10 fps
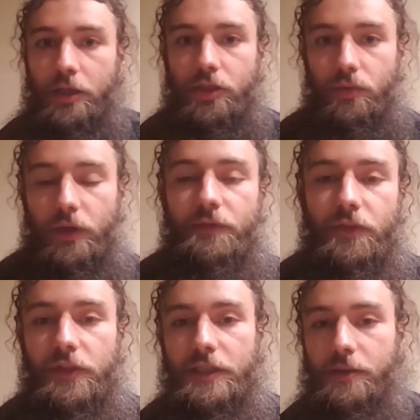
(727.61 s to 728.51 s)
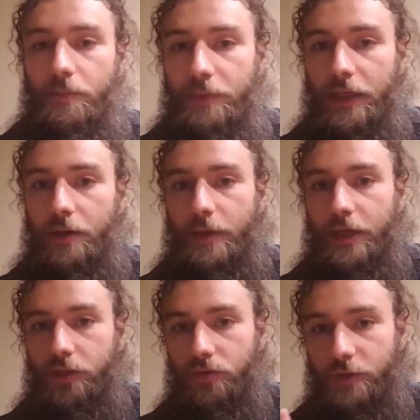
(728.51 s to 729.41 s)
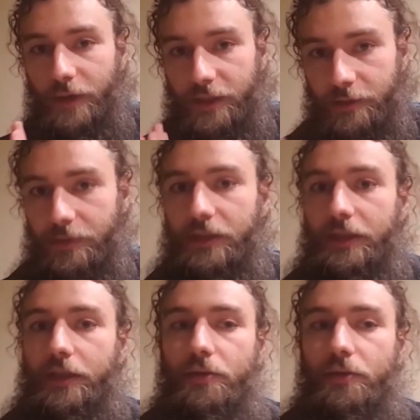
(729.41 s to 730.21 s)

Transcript: So one of the things about being a man is responsibility.